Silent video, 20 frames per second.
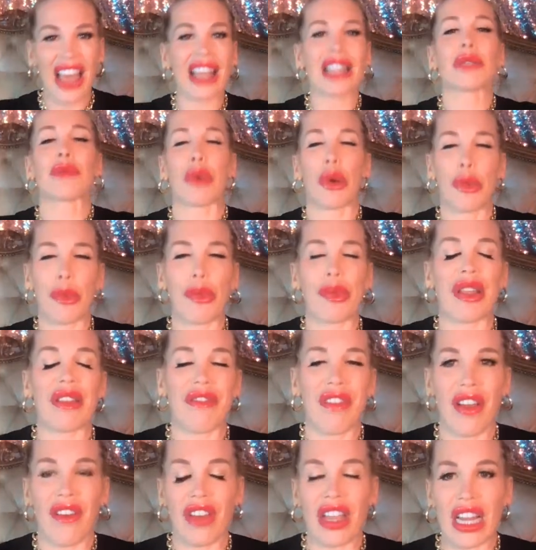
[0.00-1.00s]
That's
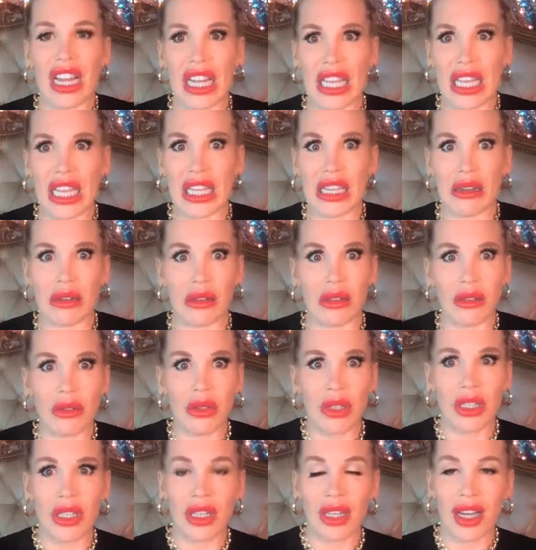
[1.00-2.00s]
probably very
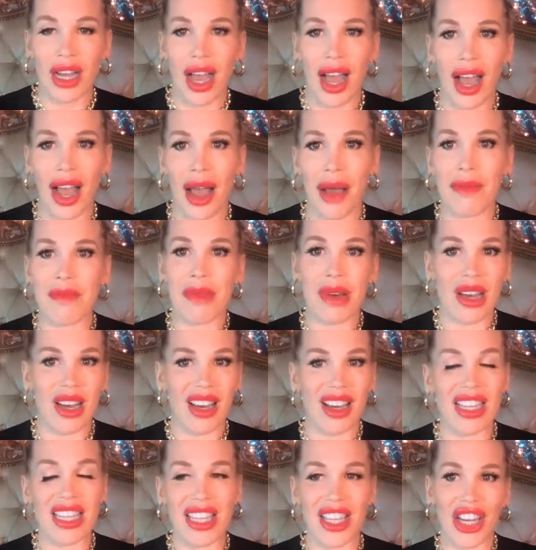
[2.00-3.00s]
illegal.
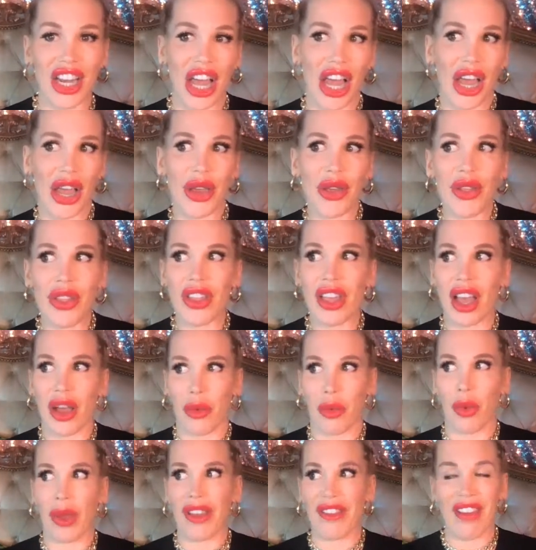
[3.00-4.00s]
But, you know,
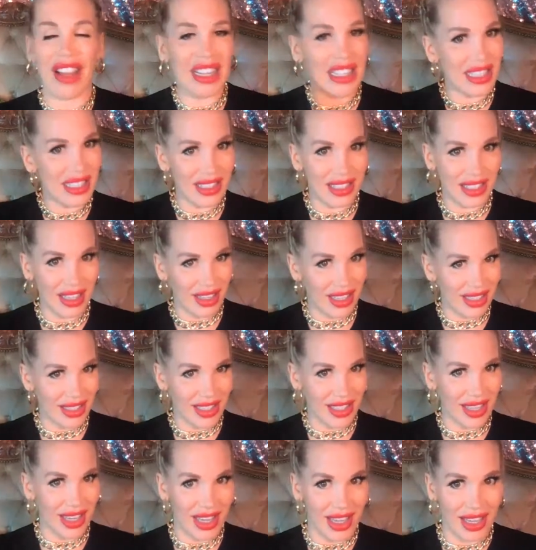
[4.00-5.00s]
we're
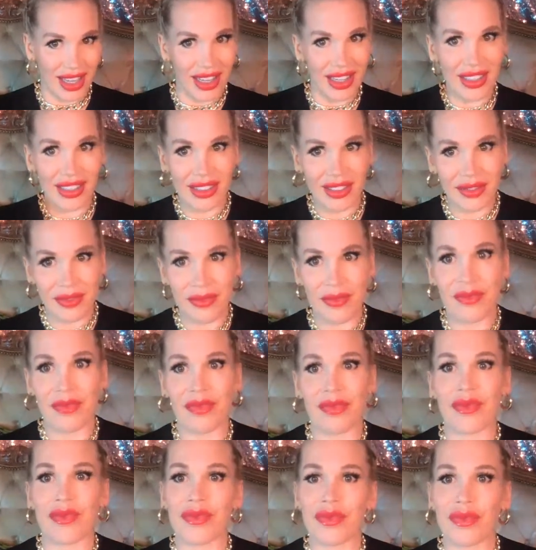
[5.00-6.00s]
fantasizing here.
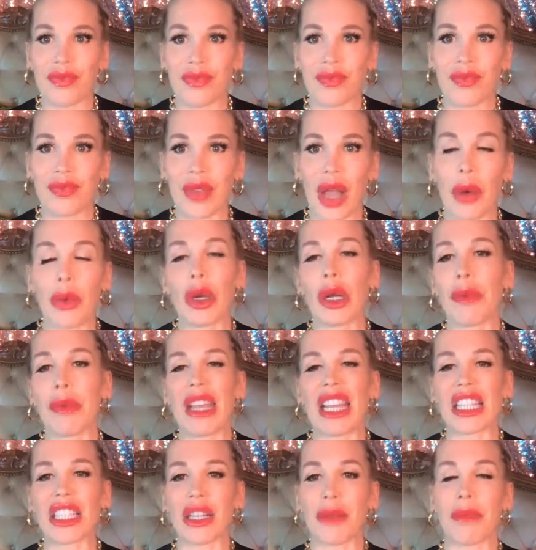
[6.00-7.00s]
I want to
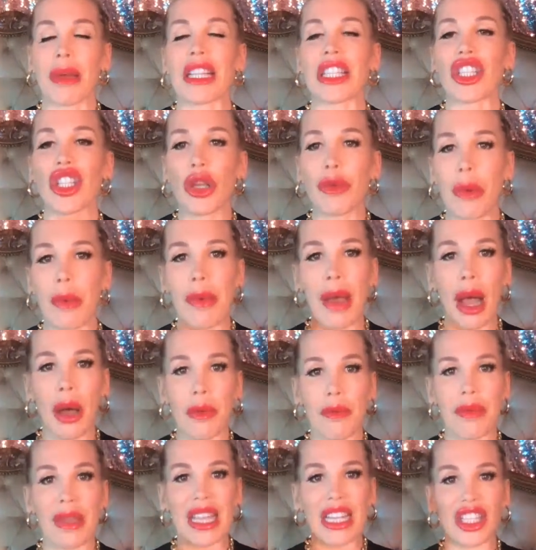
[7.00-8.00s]
be my
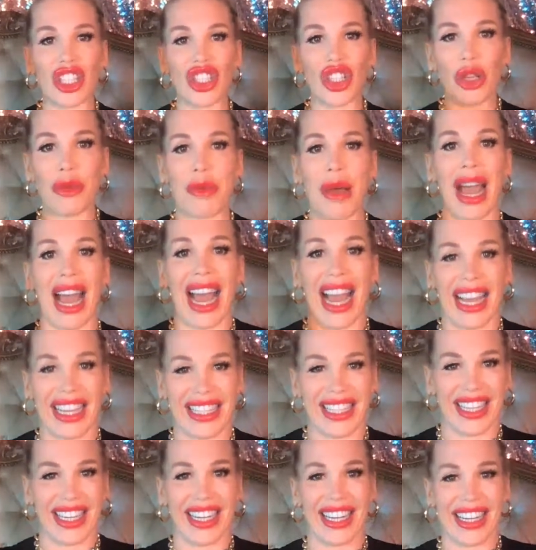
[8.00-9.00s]
superpower, be super
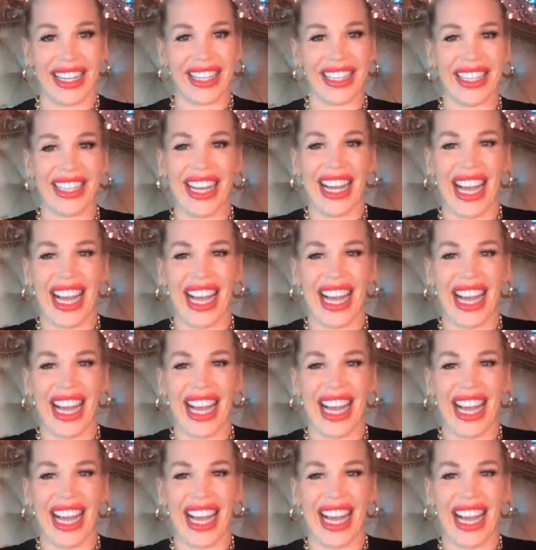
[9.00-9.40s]
hacker.